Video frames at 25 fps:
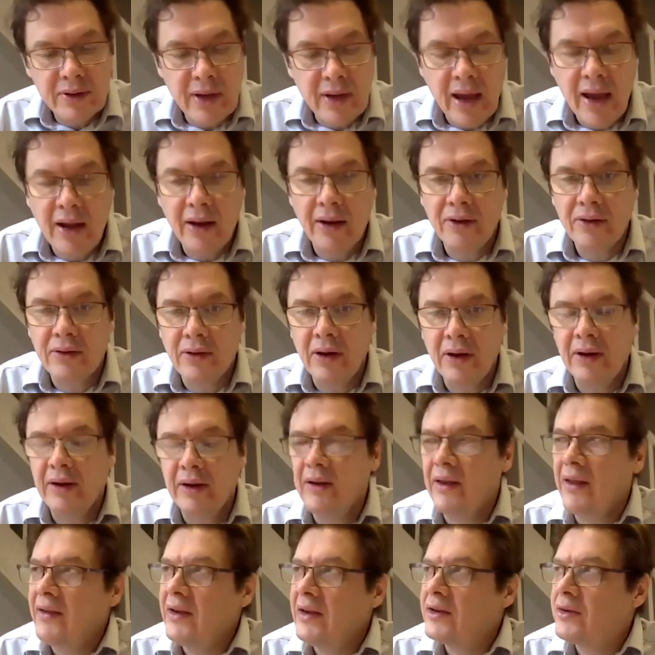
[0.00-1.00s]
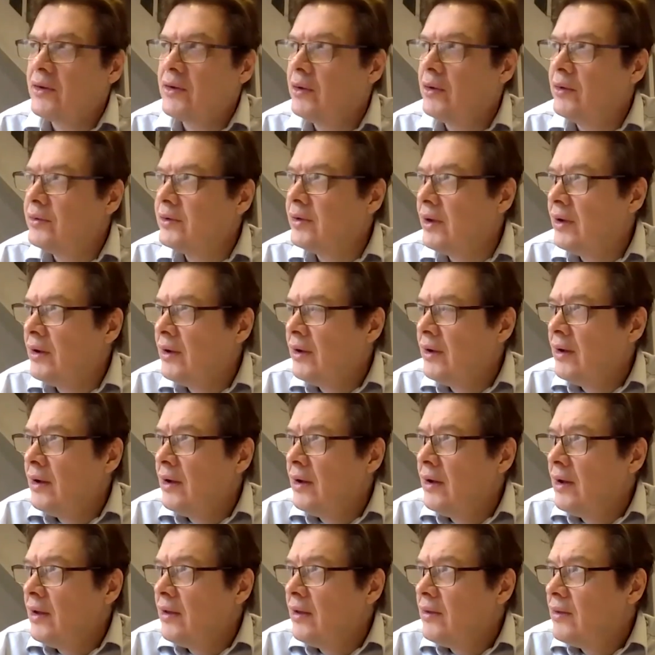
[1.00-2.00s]
which is I think it's called
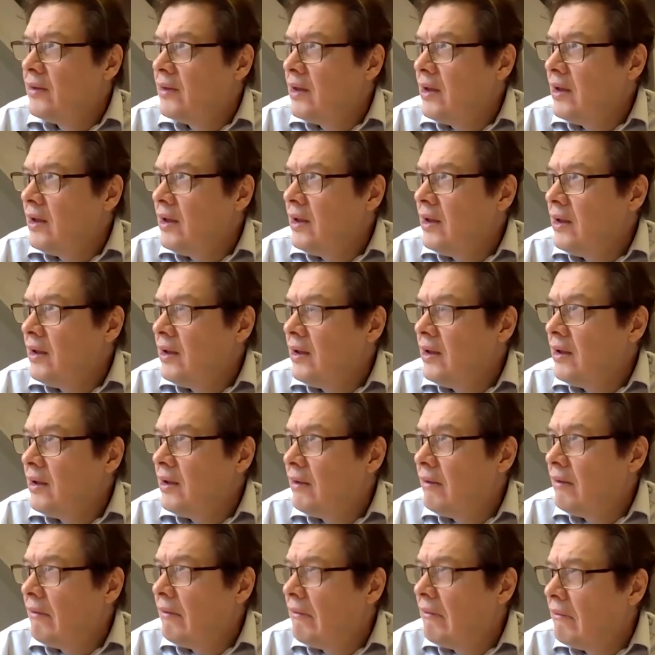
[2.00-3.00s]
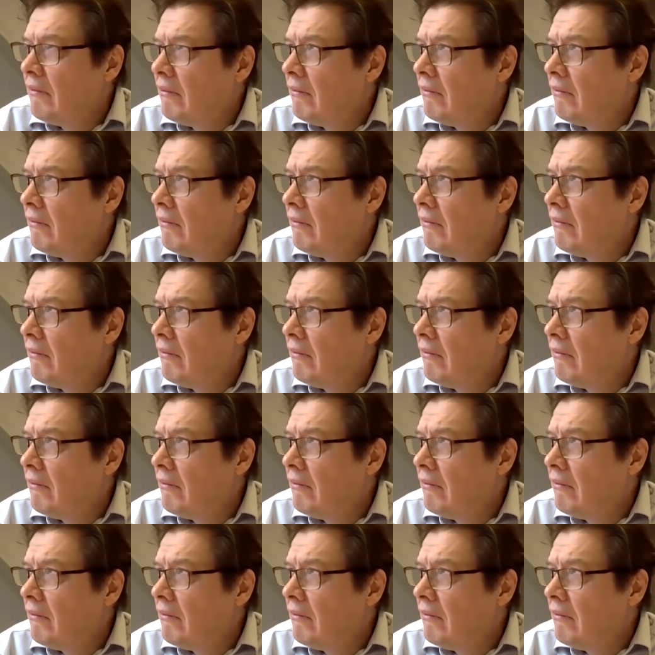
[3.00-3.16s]
the